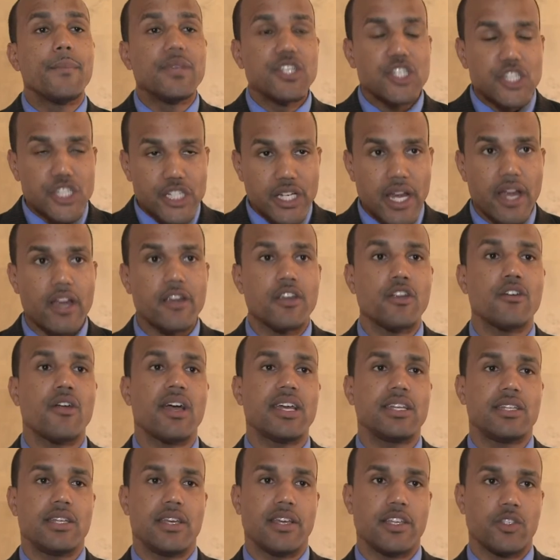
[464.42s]
share your
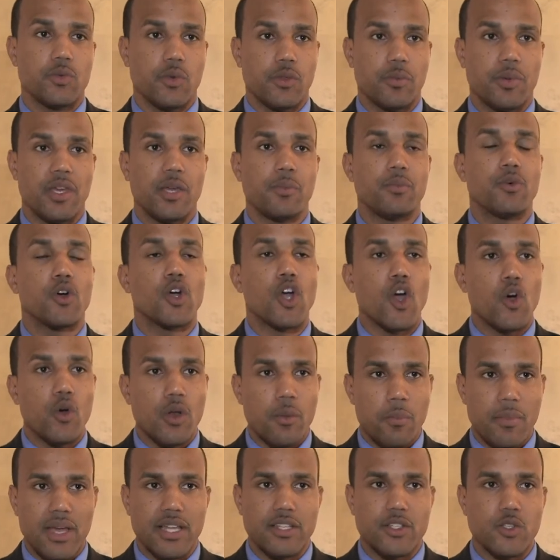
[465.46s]
ideas with people, go
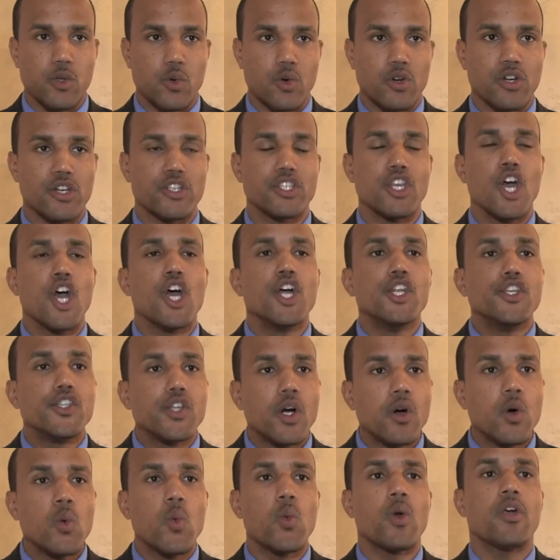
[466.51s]
to mentors,
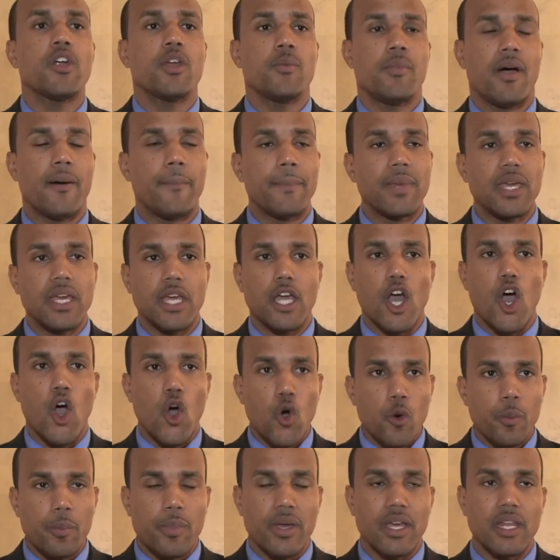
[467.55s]
don't worry about being
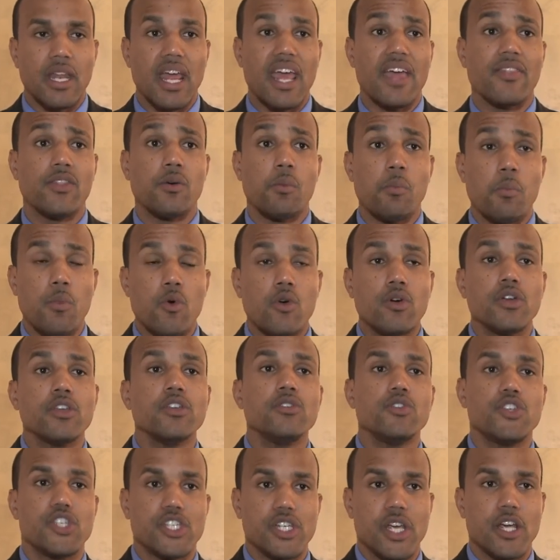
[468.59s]
open, and the more
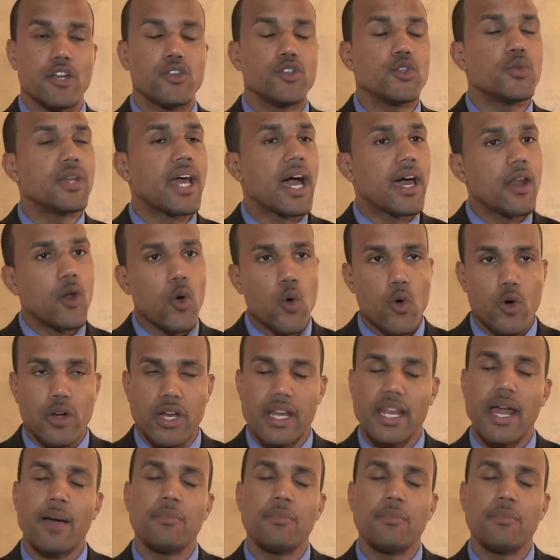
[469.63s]
you share, do not hoard it.